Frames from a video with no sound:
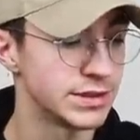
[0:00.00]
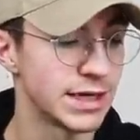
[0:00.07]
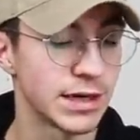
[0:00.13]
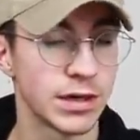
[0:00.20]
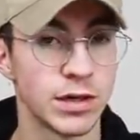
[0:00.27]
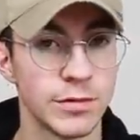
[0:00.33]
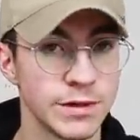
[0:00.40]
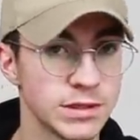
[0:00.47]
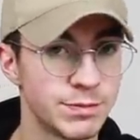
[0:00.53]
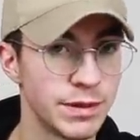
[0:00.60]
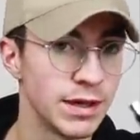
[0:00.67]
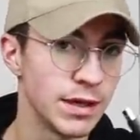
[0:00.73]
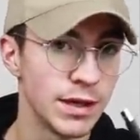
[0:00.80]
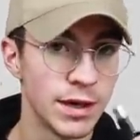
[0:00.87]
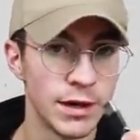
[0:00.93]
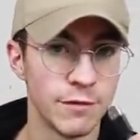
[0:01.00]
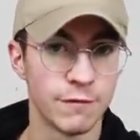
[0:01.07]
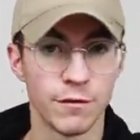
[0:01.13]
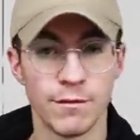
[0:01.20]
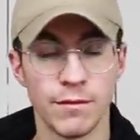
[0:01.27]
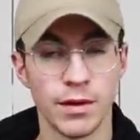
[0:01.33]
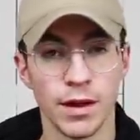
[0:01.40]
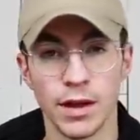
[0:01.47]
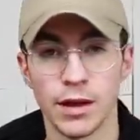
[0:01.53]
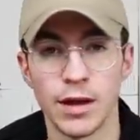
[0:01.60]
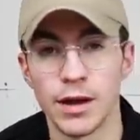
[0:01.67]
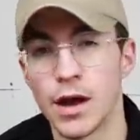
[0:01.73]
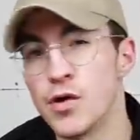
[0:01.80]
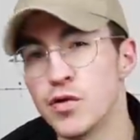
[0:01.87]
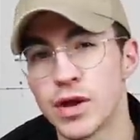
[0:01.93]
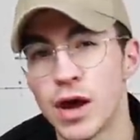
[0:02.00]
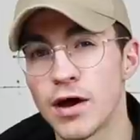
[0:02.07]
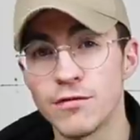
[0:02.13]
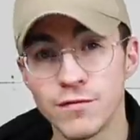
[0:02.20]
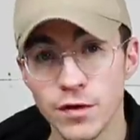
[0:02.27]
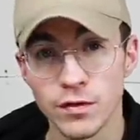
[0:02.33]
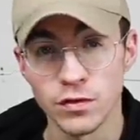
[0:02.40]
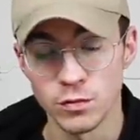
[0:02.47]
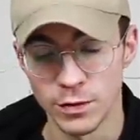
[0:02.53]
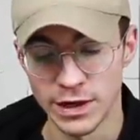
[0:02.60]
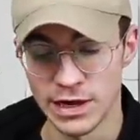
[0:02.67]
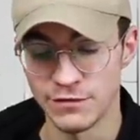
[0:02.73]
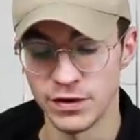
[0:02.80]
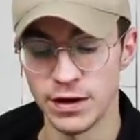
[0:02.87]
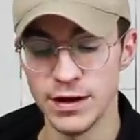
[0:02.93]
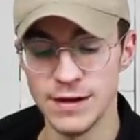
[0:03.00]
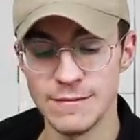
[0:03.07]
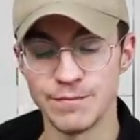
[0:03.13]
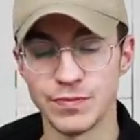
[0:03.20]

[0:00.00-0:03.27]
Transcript: take a USB from an old iPhone or whatever,